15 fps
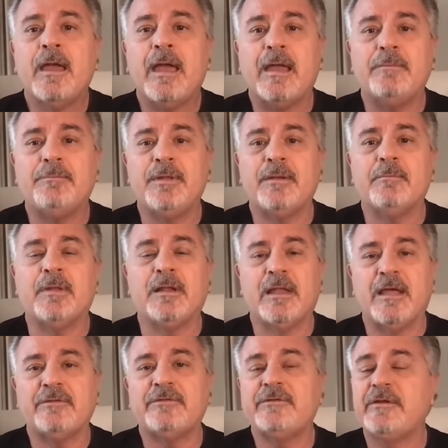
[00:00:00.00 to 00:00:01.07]
had been
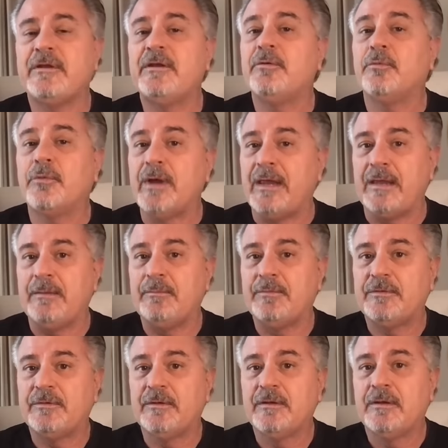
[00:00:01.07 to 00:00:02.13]
molested and
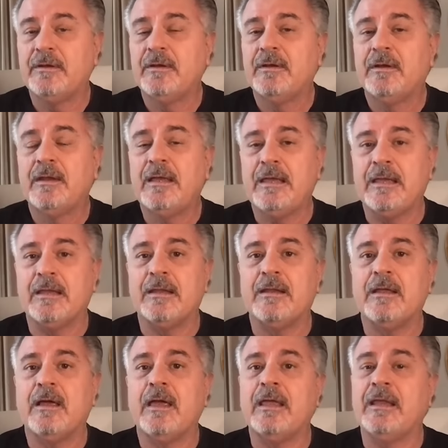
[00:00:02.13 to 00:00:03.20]
raped
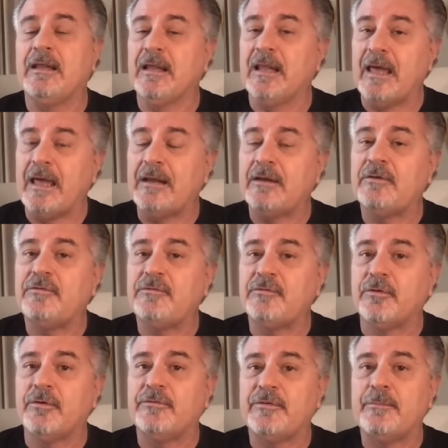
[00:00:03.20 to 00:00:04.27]
in Atlanta,
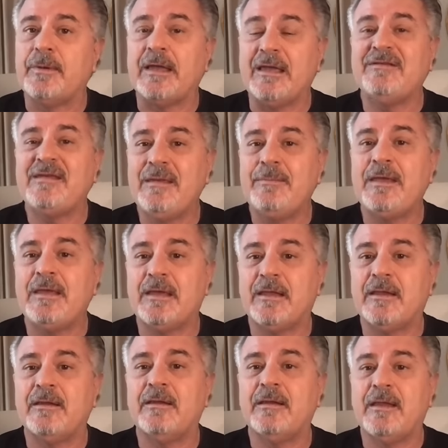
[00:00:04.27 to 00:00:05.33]
Georgia by a T B
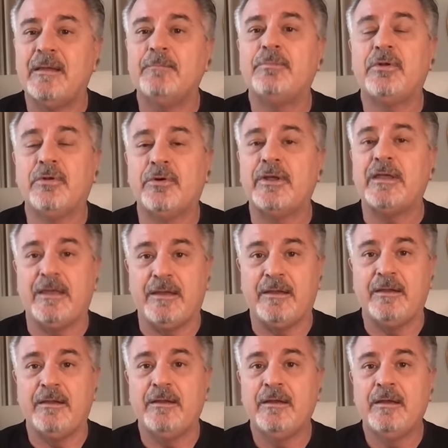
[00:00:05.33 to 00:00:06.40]
N
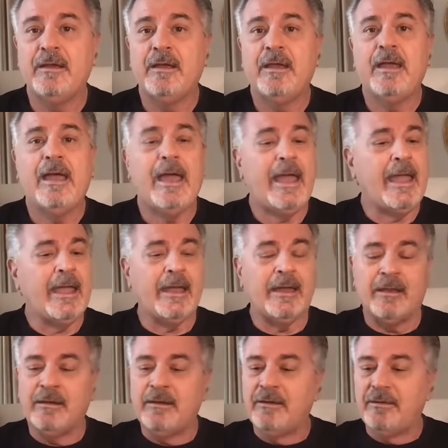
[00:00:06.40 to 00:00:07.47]
employee.
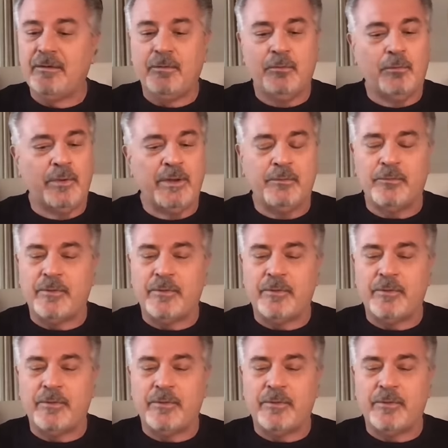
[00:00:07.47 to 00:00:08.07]
And we